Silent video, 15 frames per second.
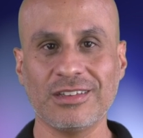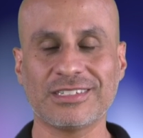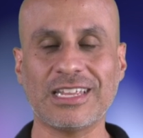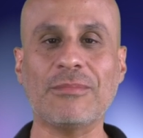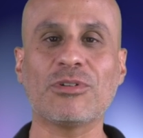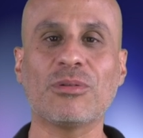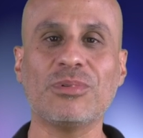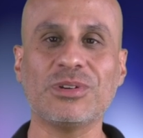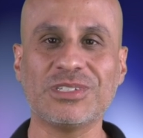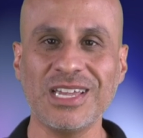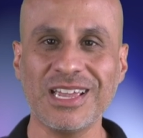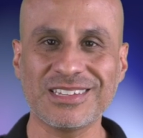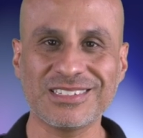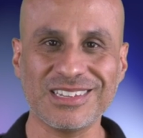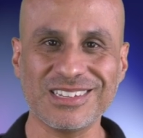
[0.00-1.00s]
Step number
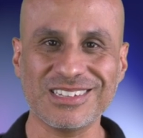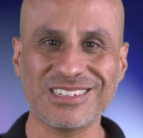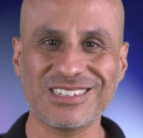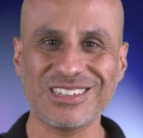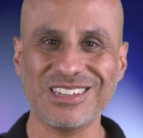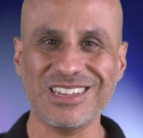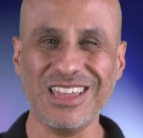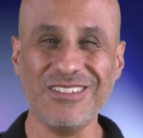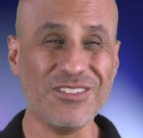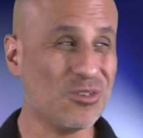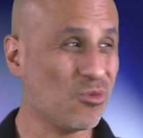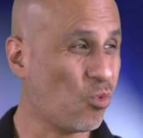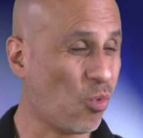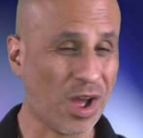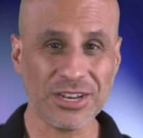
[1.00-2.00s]
six is if you
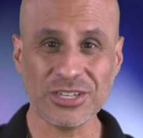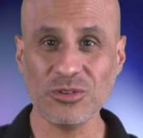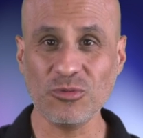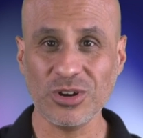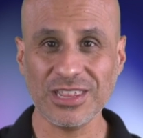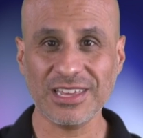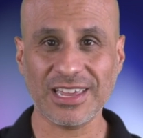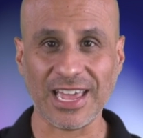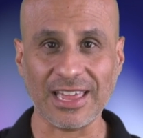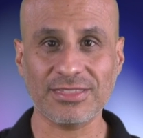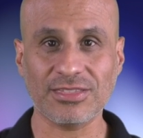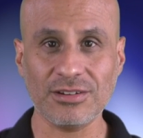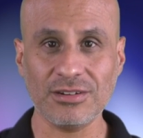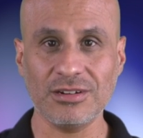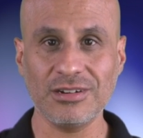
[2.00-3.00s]
want to really get
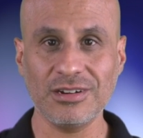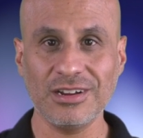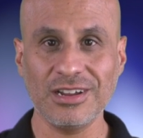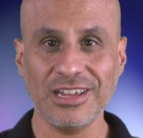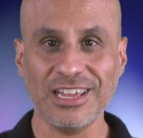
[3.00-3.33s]
there,